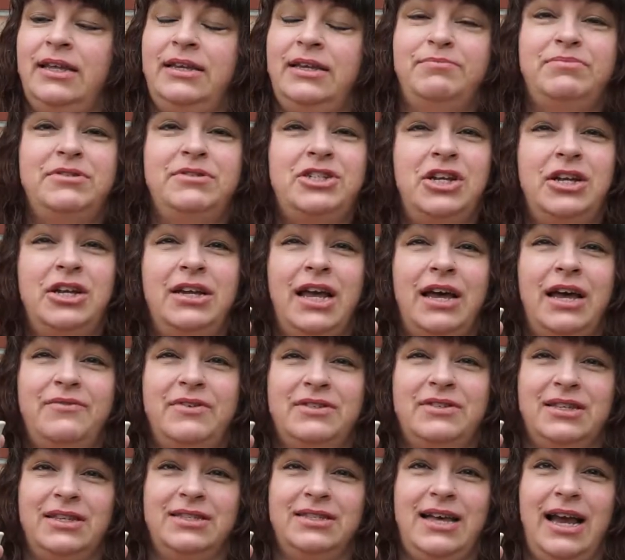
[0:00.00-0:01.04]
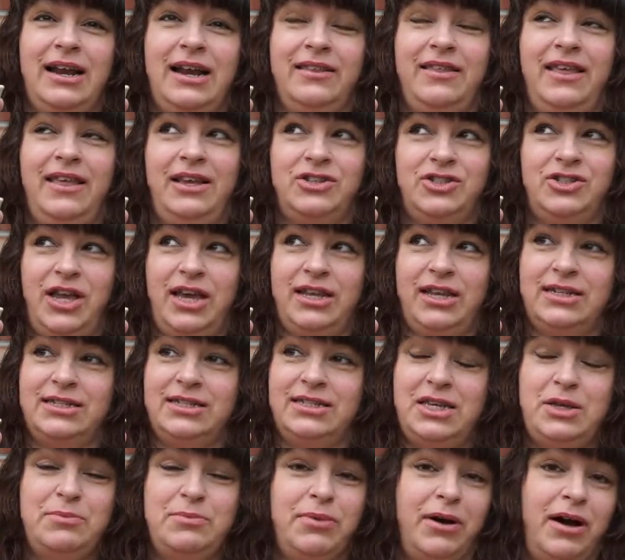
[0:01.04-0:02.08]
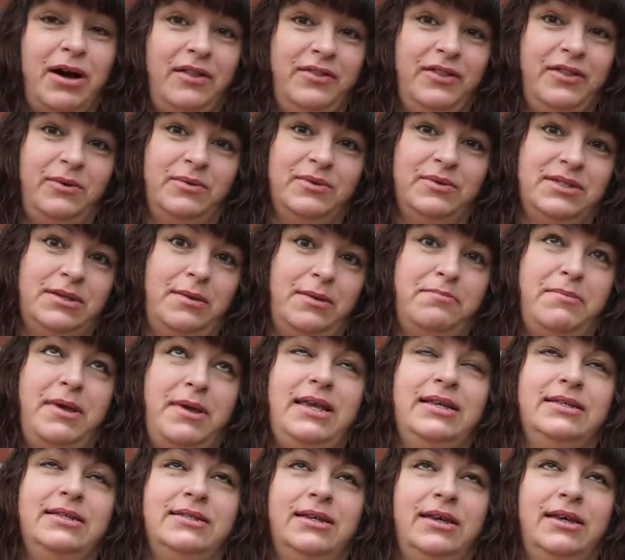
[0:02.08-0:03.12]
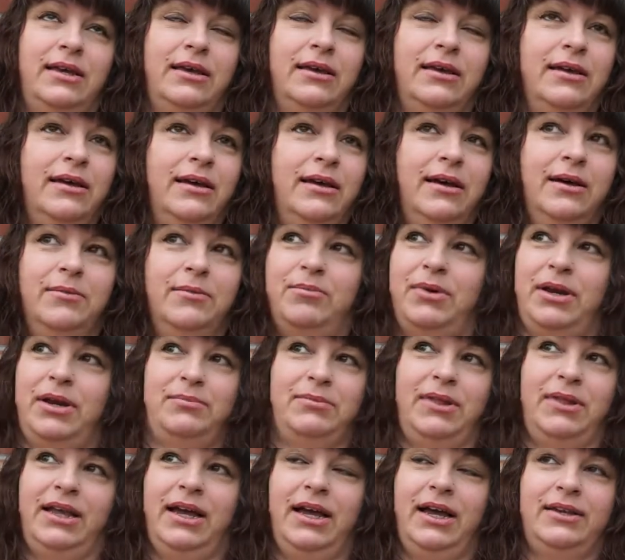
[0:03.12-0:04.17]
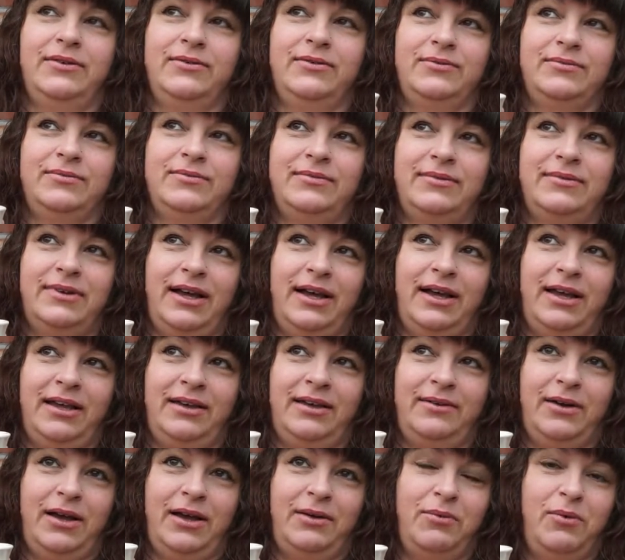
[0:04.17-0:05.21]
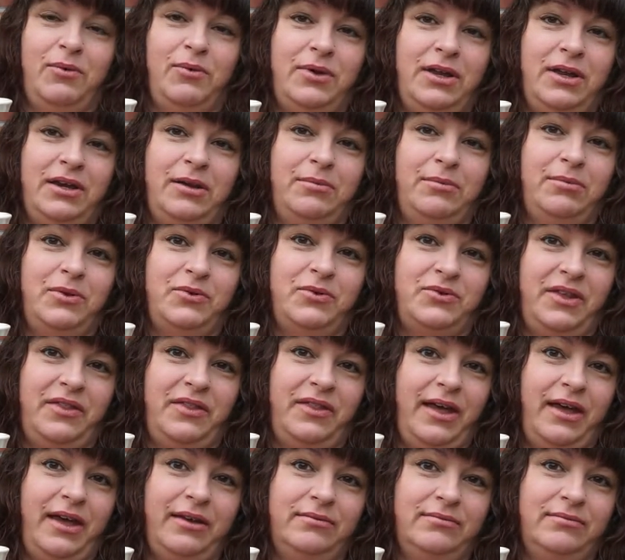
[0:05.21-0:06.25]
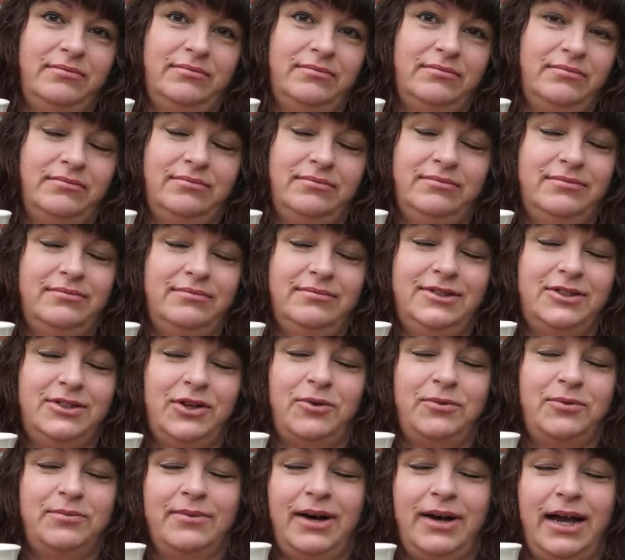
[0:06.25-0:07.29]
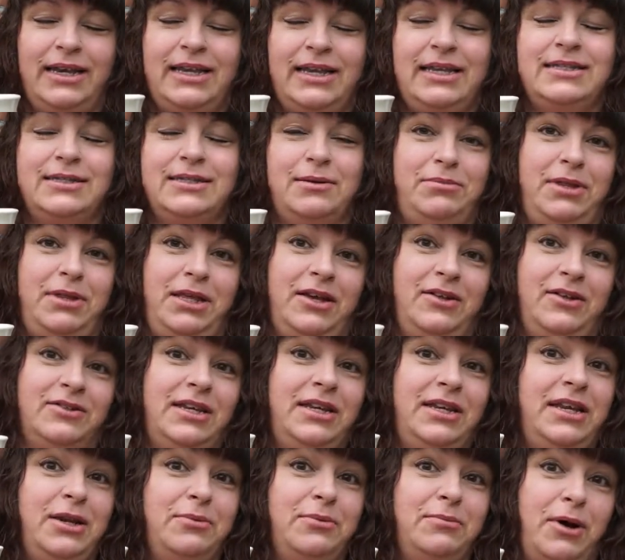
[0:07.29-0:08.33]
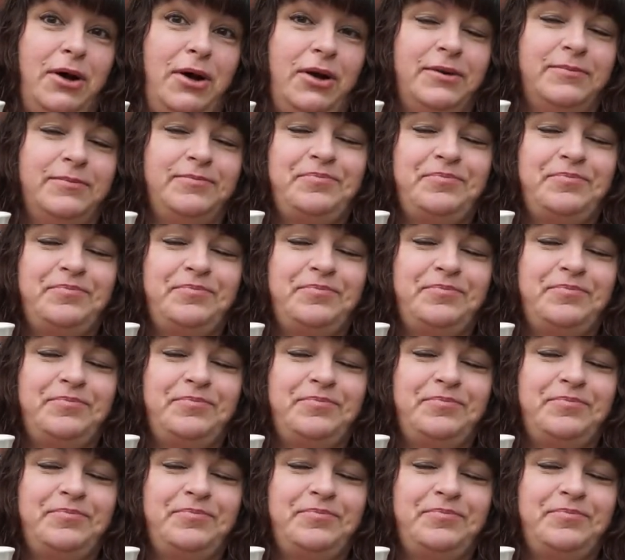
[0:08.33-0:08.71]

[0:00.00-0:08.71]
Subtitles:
she didn't have this exact thing. She had a teapot that was amazing, but I'm like, I won't end up using that. So I need something else. I need a mug,